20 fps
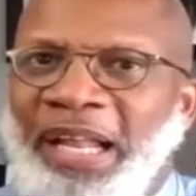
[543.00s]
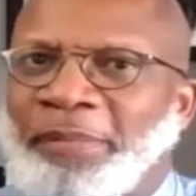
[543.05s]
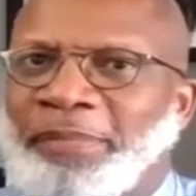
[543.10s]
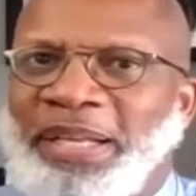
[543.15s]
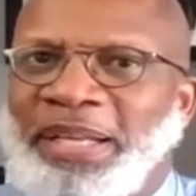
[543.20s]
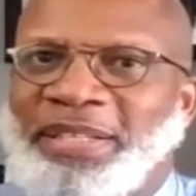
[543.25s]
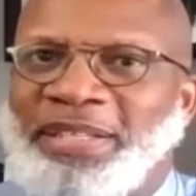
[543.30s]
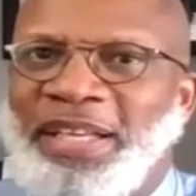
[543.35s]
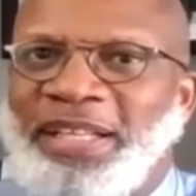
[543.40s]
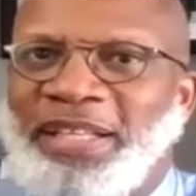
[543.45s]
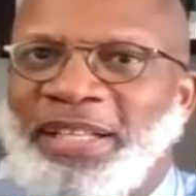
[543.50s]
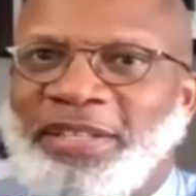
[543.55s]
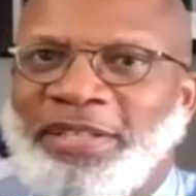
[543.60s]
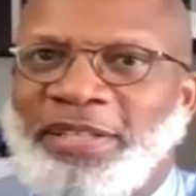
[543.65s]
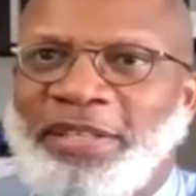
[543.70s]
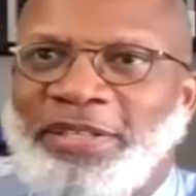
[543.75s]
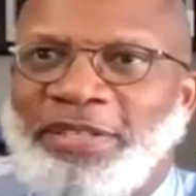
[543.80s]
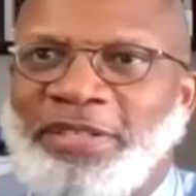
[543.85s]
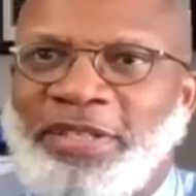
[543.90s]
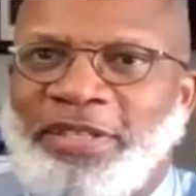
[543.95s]
and I'm not saying
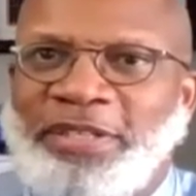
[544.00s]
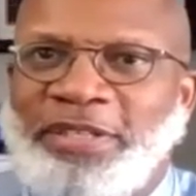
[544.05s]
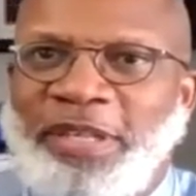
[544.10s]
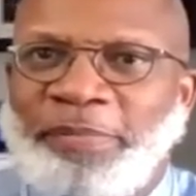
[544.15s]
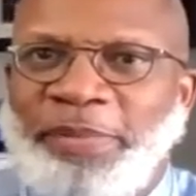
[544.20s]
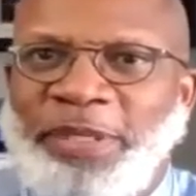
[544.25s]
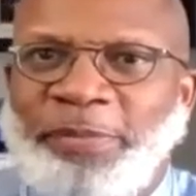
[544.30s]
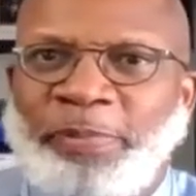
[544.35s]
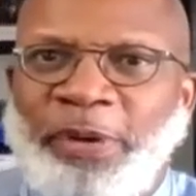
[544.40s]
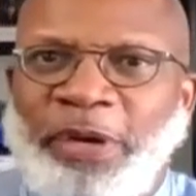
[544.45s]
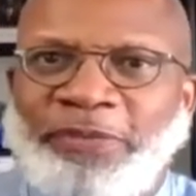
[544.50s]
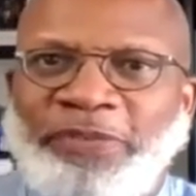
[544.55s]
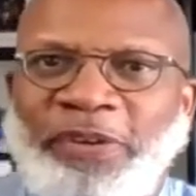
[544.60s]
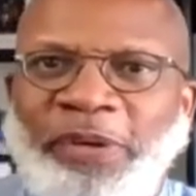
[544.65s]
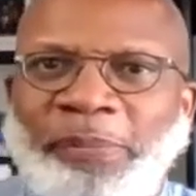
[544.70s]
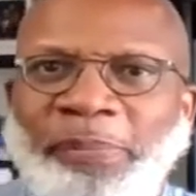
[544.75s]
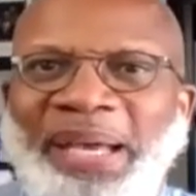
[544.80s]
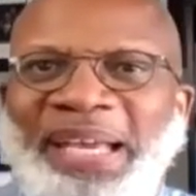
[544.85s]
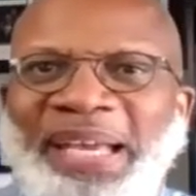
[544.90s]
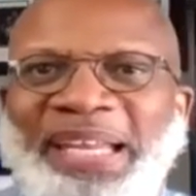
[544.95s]
that the system is
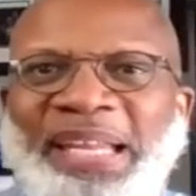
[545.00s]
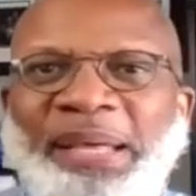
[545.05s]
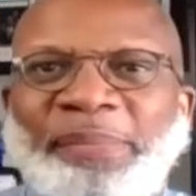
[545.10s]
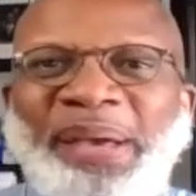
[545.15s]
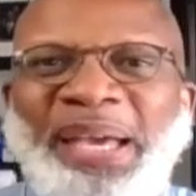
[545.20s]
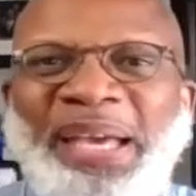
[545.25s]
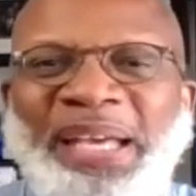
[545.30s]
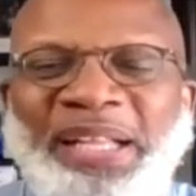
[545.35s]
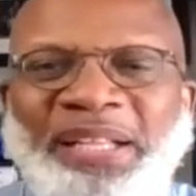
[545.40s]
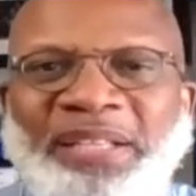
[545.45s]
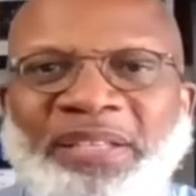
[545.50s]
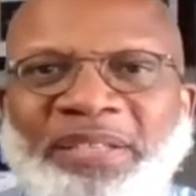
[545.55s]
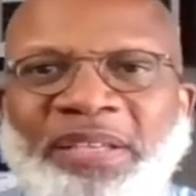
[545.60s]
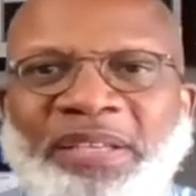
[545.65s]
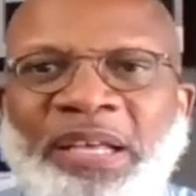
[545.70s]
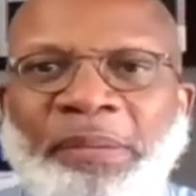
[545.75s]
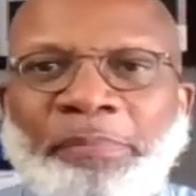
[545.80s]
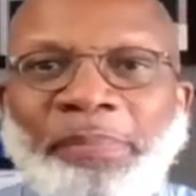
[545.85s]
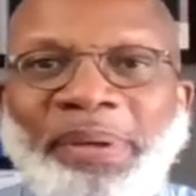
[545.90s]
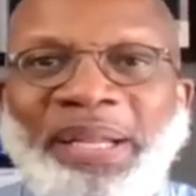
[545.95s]
perfect by any
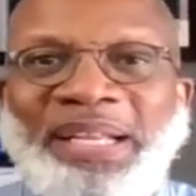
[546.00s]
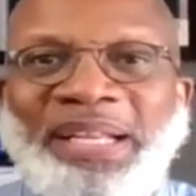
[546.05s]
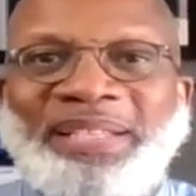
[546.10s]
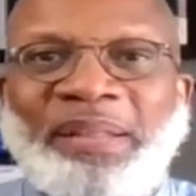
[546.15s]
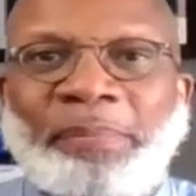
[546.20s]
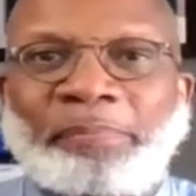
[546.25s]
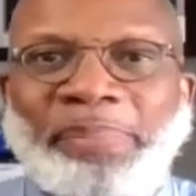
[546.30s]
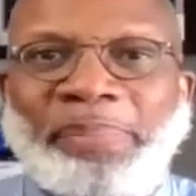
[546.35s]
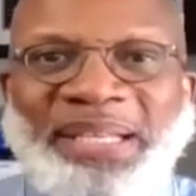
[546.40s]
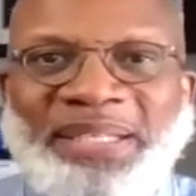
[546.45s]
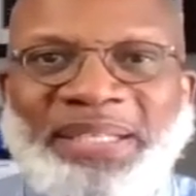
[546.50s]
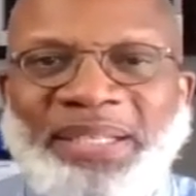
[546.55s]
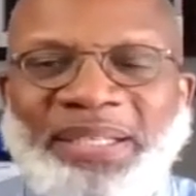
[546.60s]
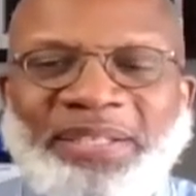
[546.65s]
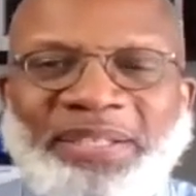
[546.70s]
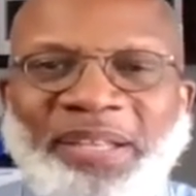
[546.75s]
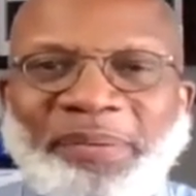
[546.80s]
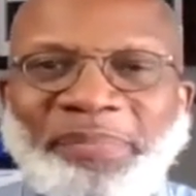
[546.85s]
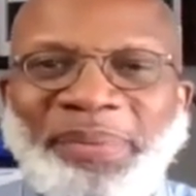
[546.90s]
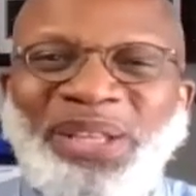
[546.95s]
means, but it's the best
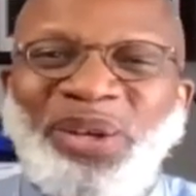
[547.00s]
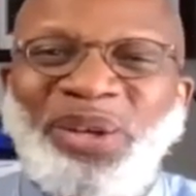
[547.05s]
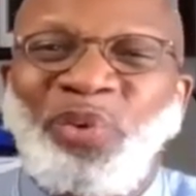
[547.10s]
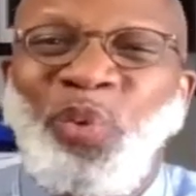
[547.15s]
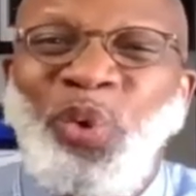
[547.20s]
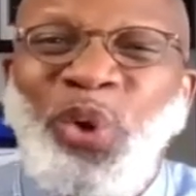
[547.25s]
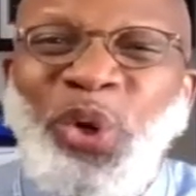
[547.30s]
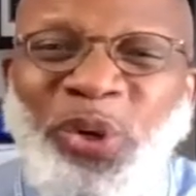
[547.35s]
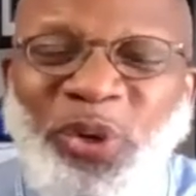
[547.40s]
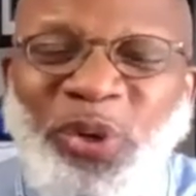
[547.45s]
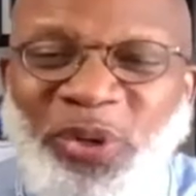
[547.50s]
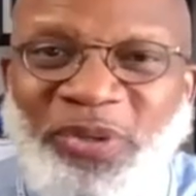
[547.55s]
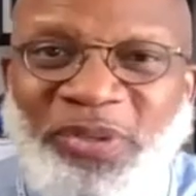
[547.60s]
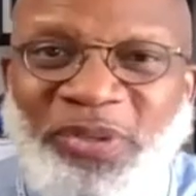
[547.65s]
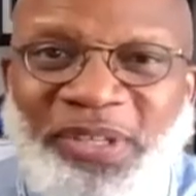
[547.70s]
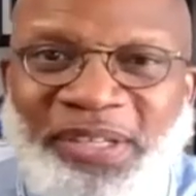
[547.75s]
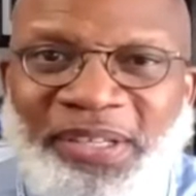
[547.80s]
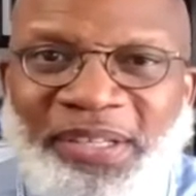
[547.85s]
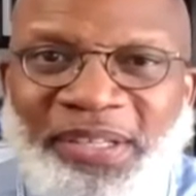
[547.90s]
system in the world.